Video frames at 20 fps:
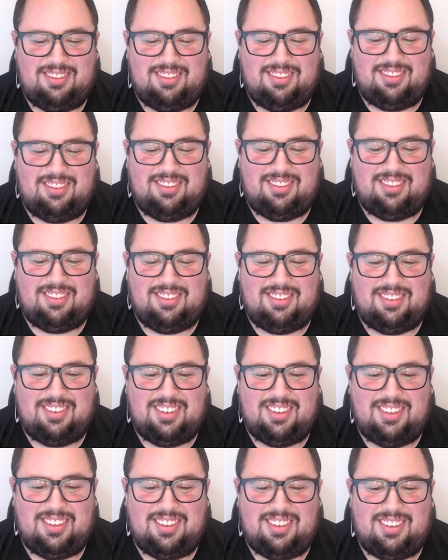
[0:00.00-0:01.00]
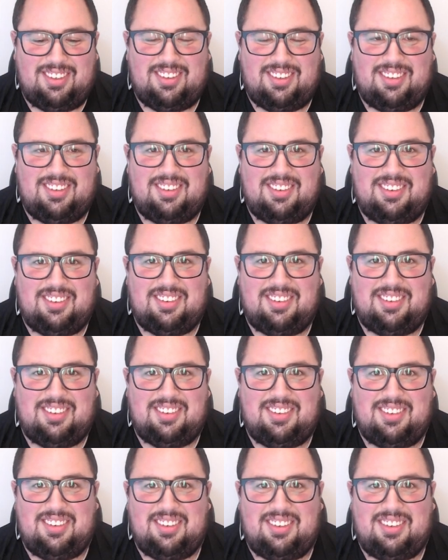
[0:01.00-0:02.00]

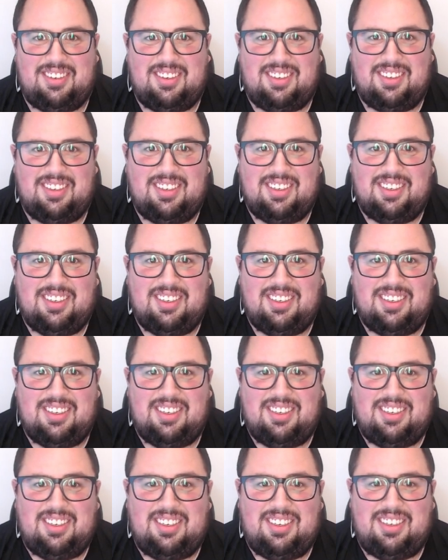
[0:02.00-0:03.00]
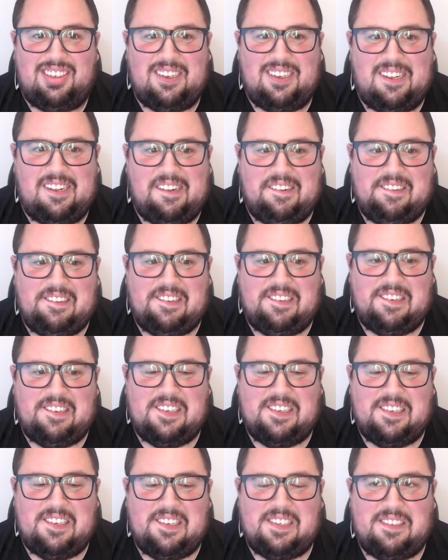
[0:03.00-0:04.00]

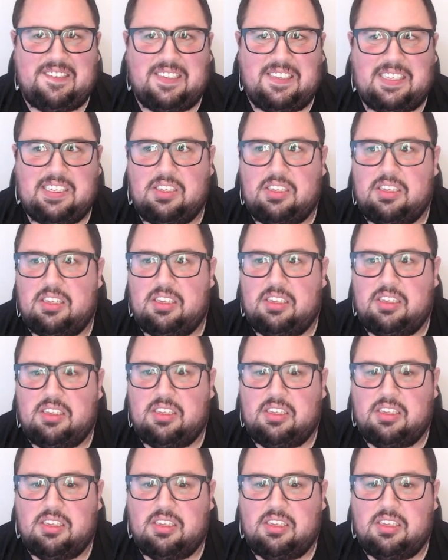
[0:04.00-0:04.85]
[no speech]